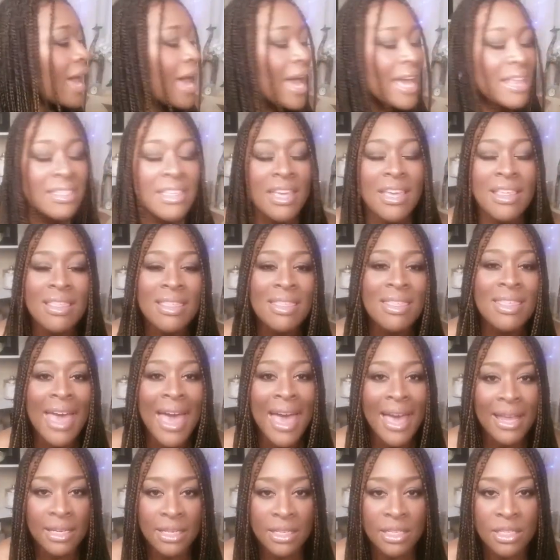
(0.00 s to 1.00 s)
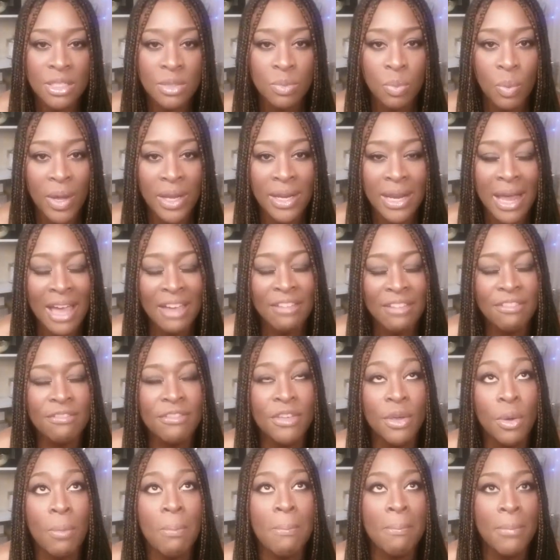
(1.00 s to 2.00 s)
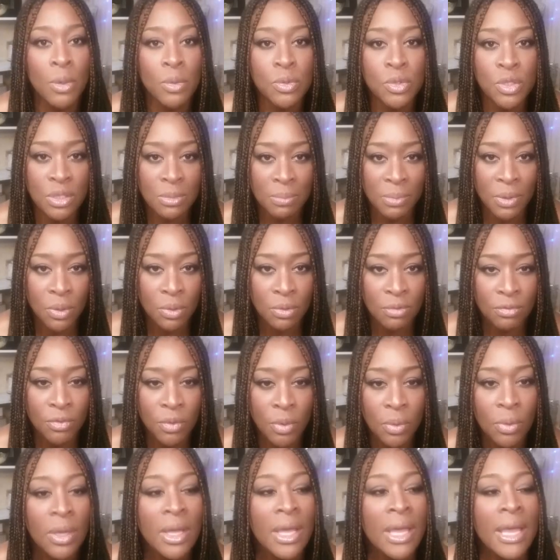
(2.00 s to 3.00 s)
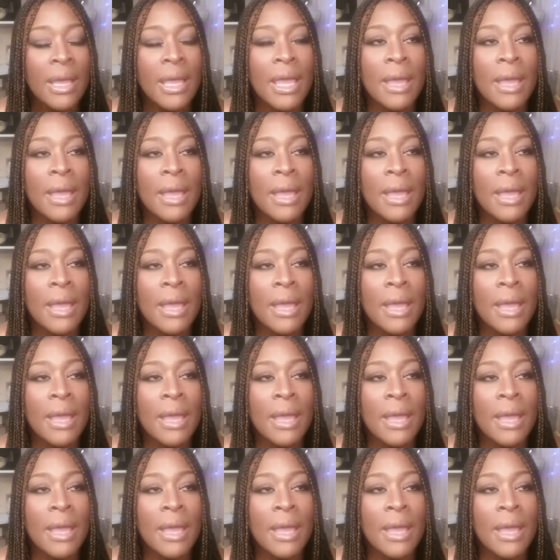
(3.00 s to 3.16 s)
I think that is when I feel most beautiful